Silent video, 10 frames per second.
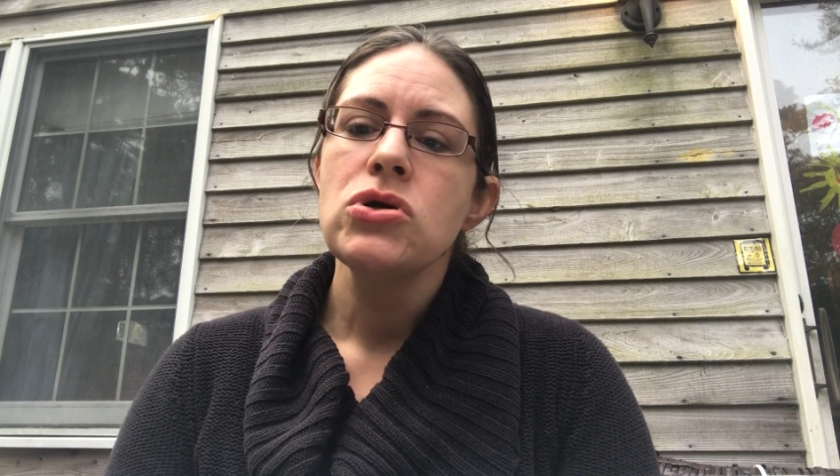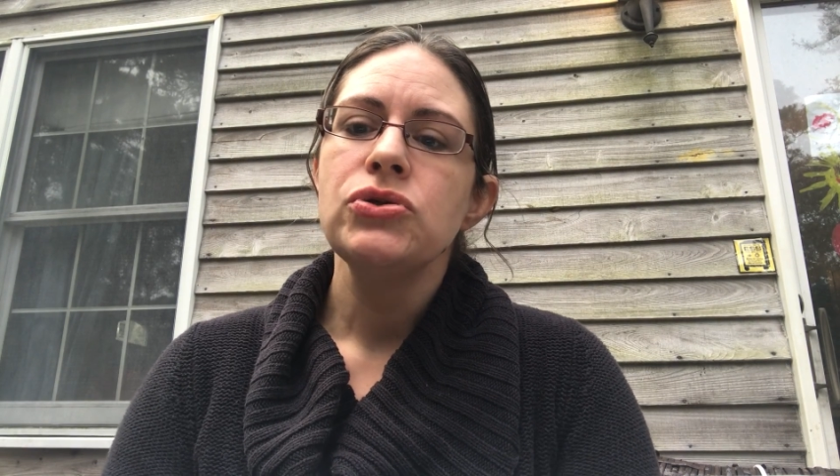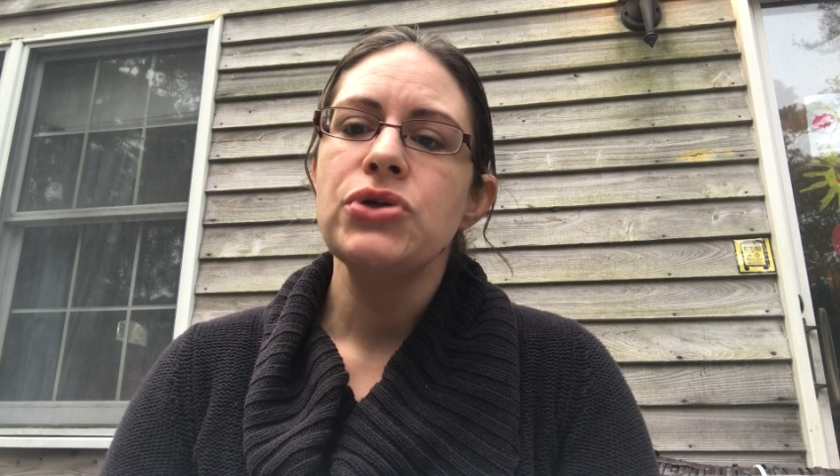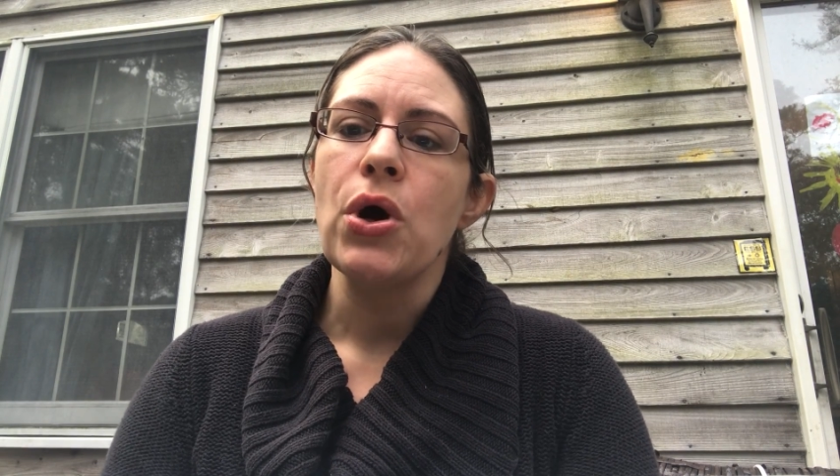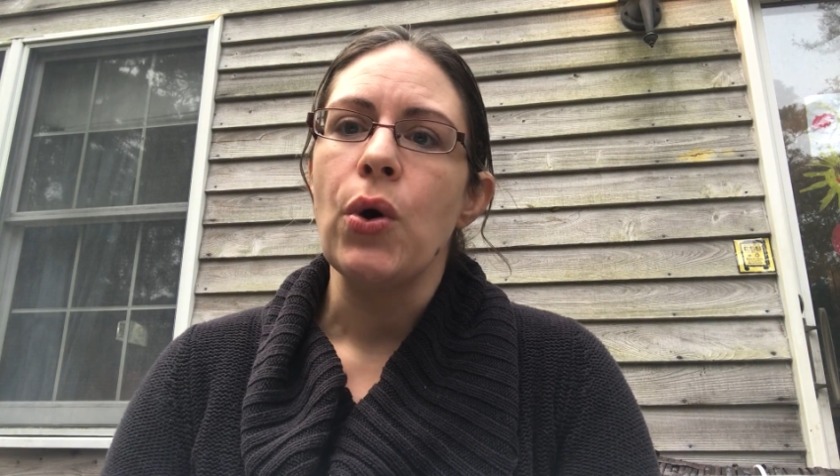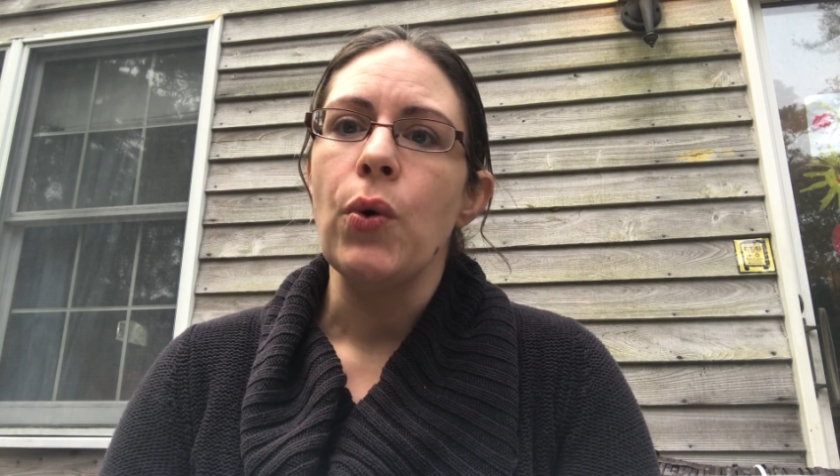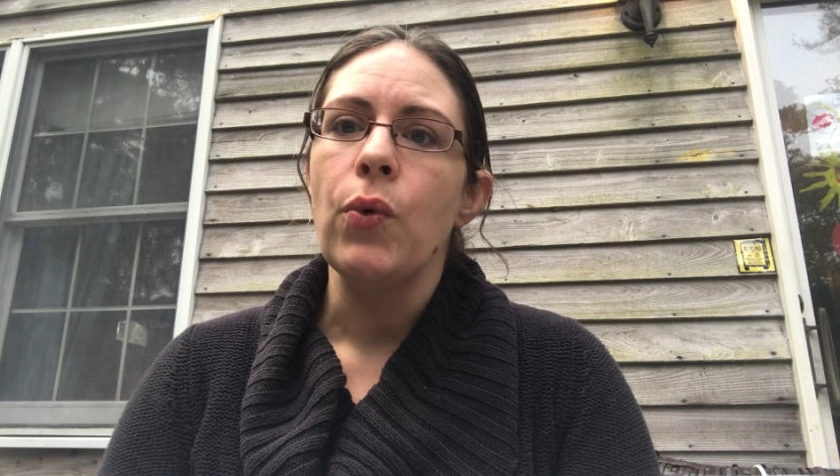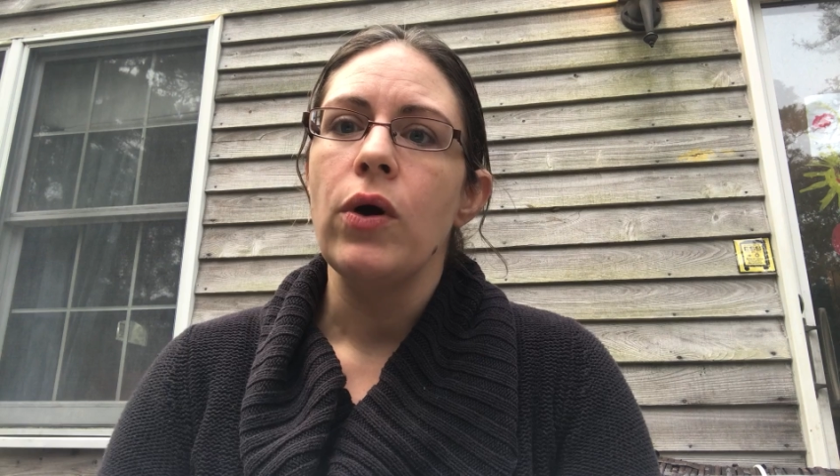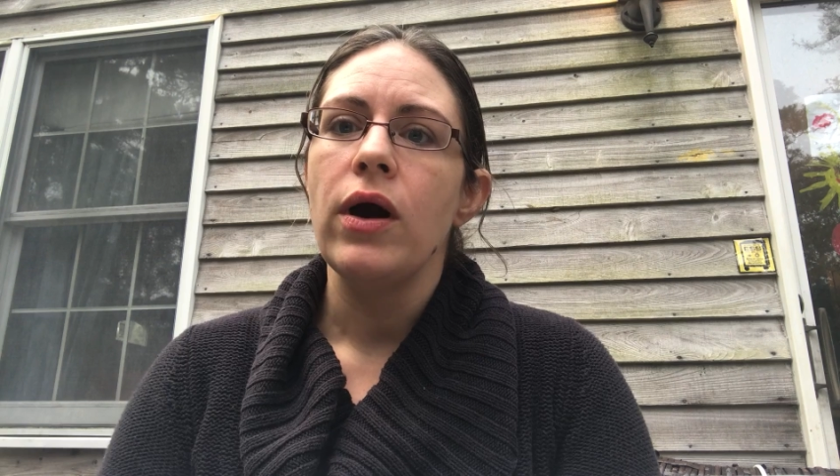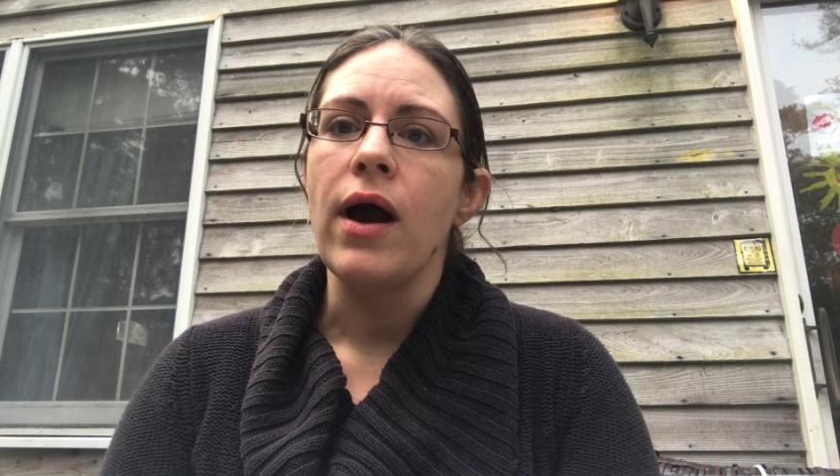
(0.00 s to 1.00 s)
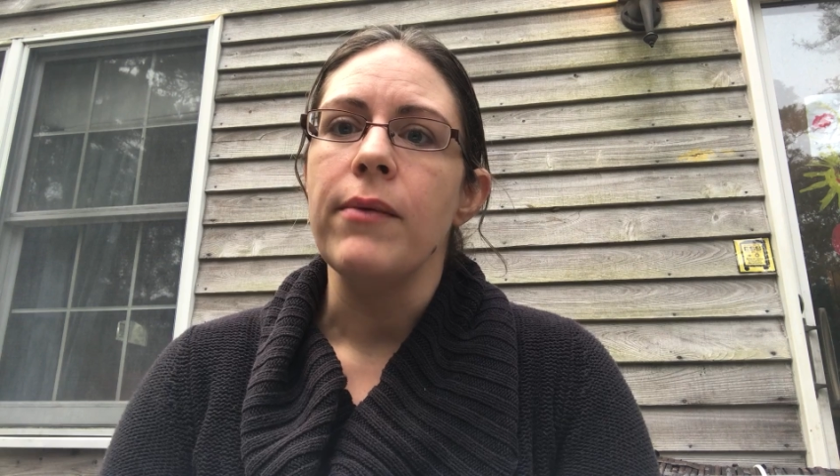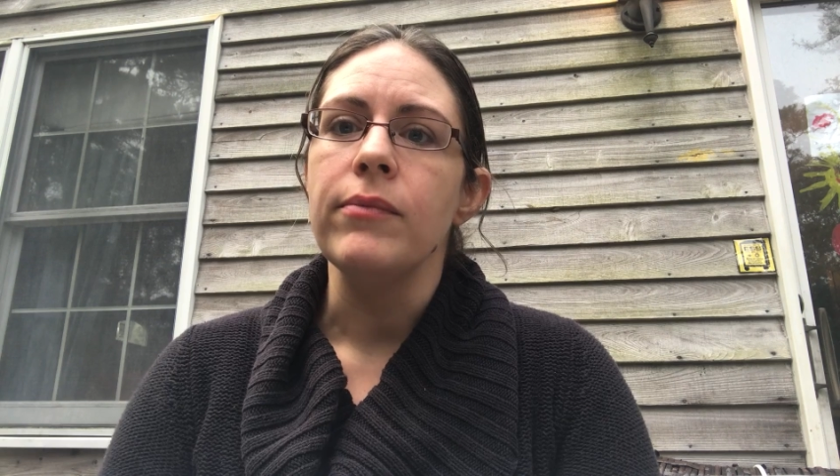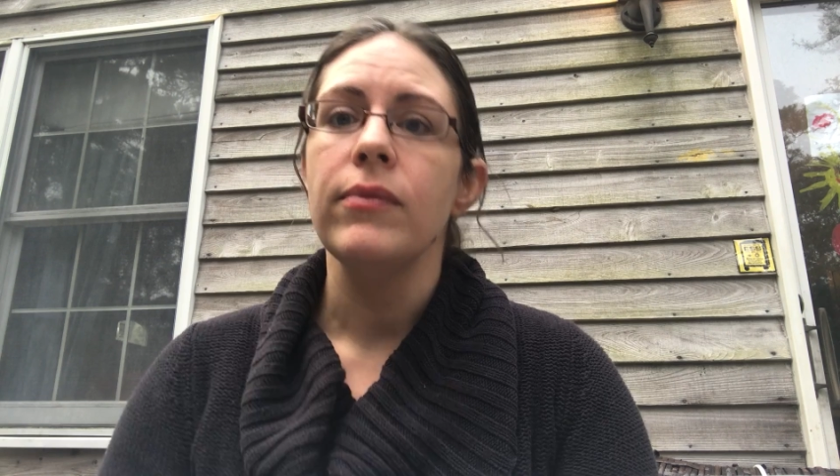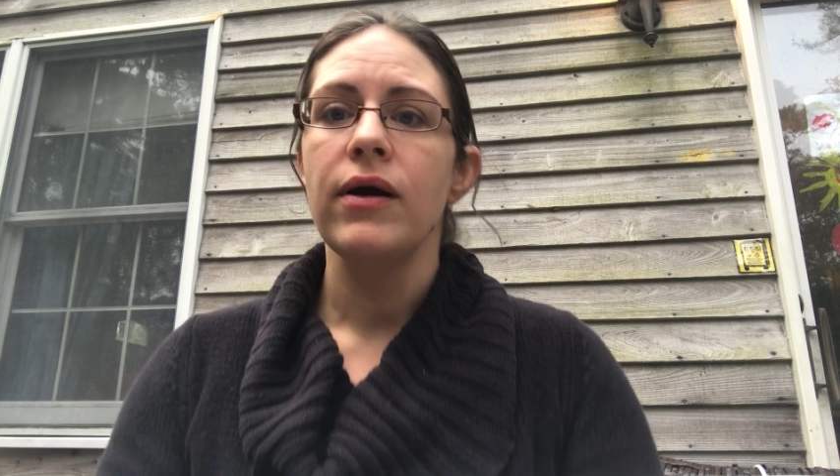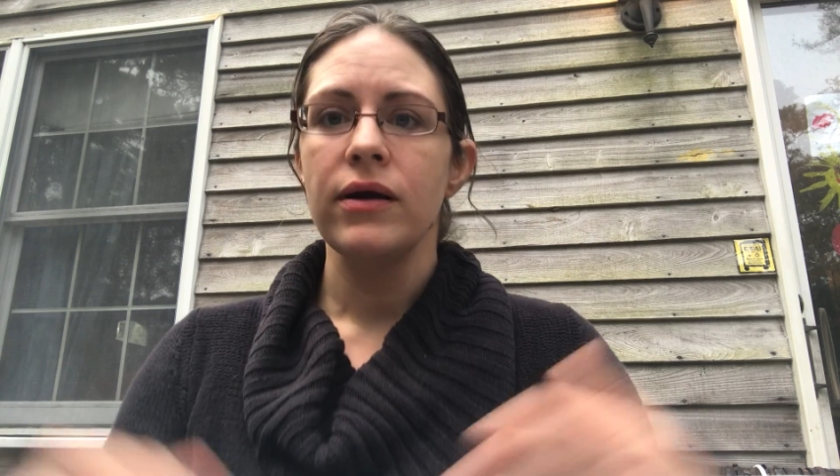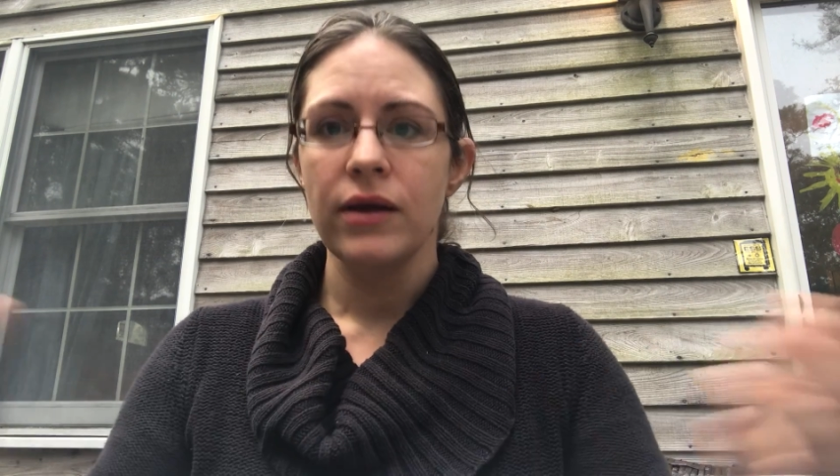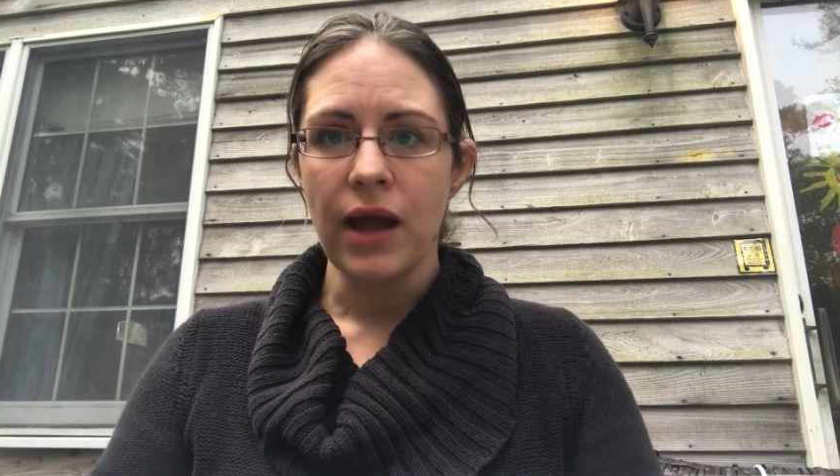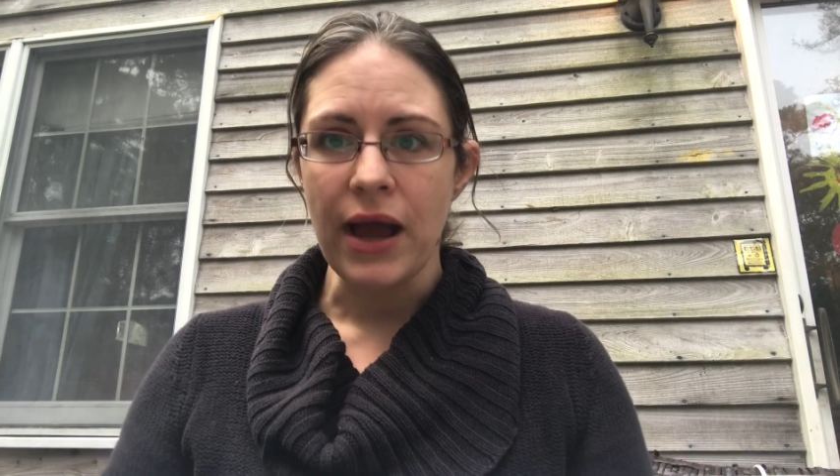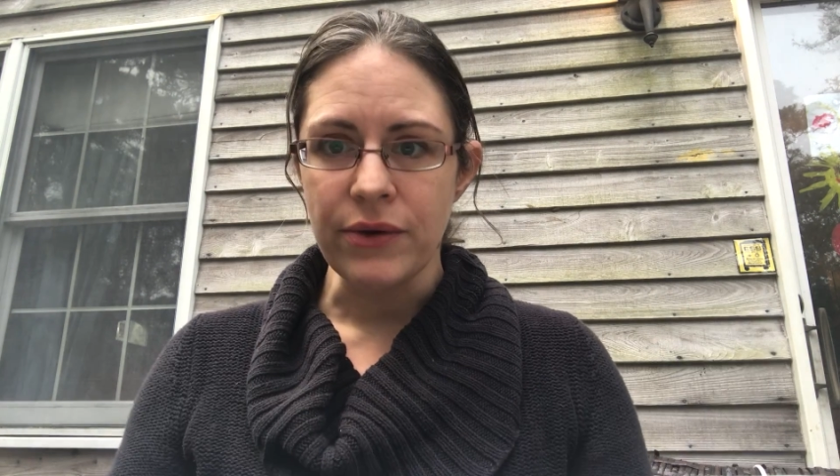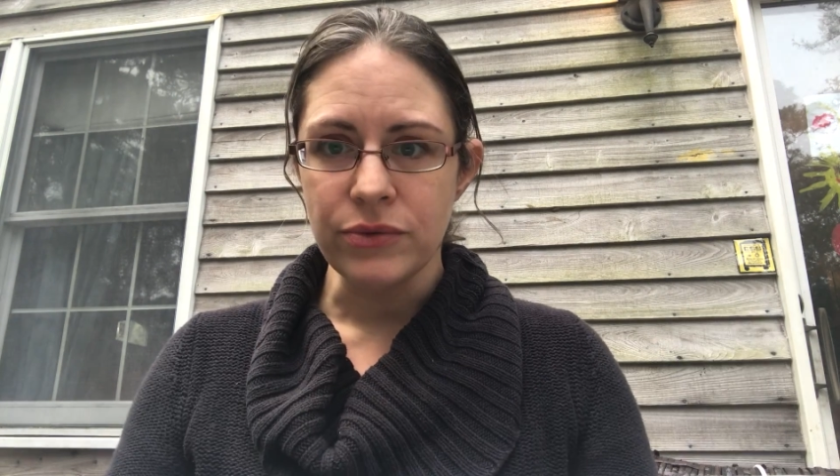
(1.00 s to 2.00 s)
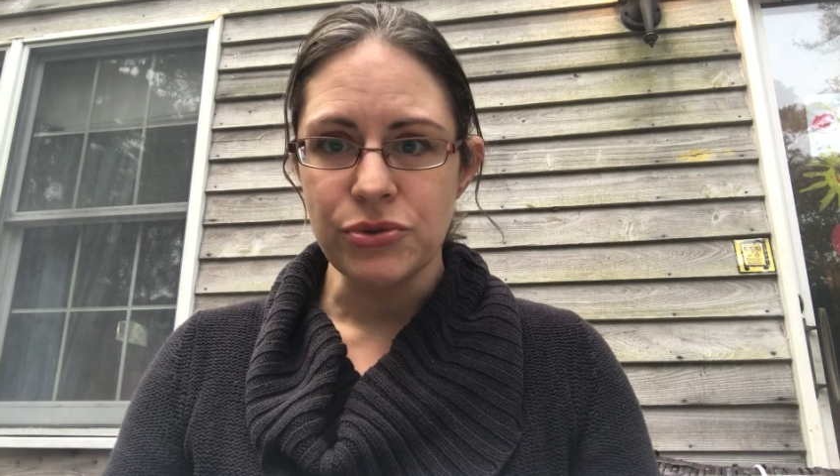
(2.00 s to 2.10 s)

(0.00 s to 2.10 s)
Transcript: So how